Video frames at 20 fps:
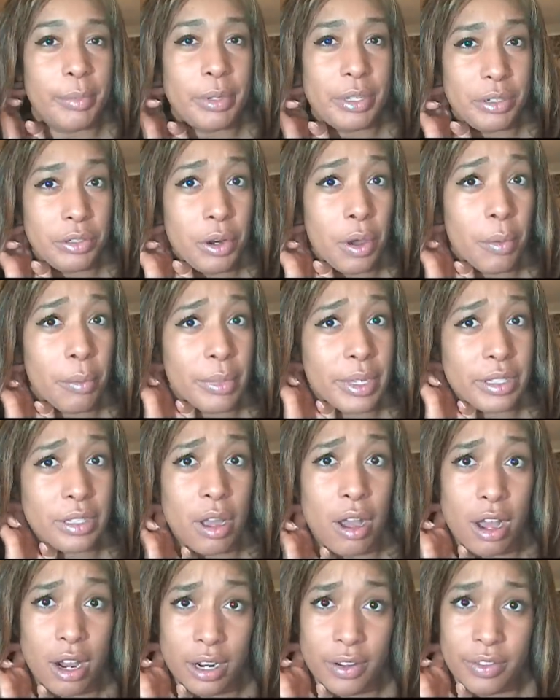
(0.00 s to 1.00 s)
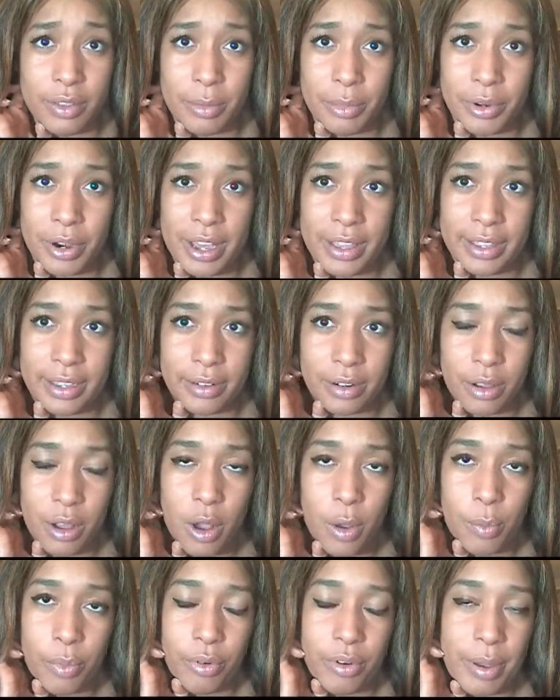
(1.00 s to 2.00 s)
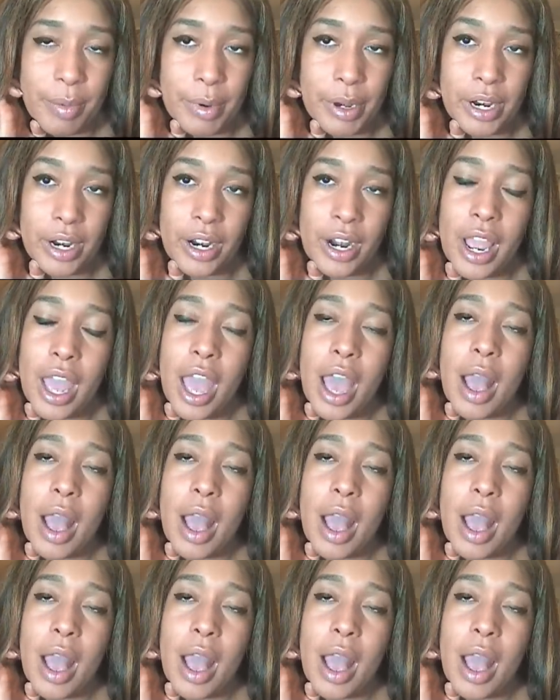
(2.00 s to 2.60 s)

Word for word: but you don't miss all of them around the whole perimeter.